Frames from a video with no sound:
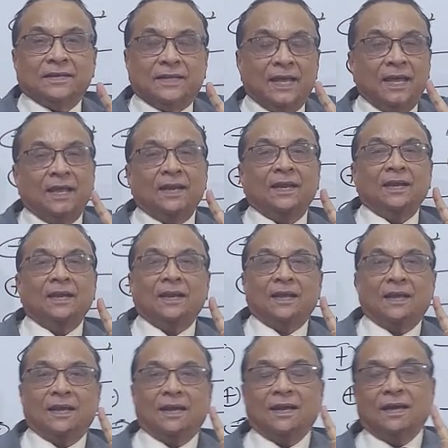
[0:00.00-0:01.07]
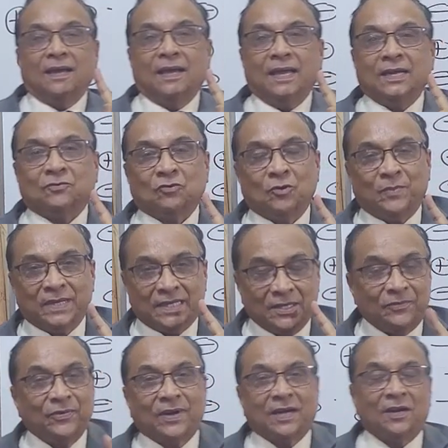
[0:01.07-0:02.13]
then it will be
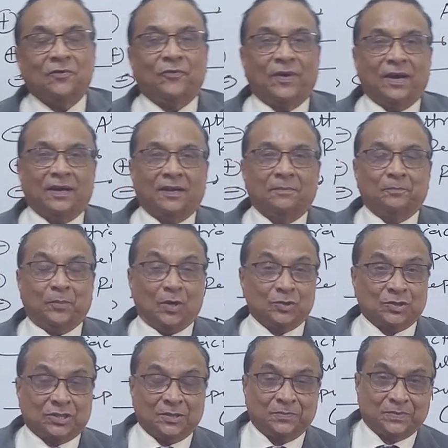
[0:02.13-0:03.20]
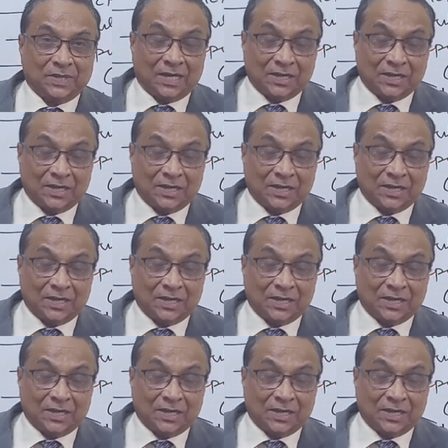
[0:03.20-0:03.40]
difficult for positive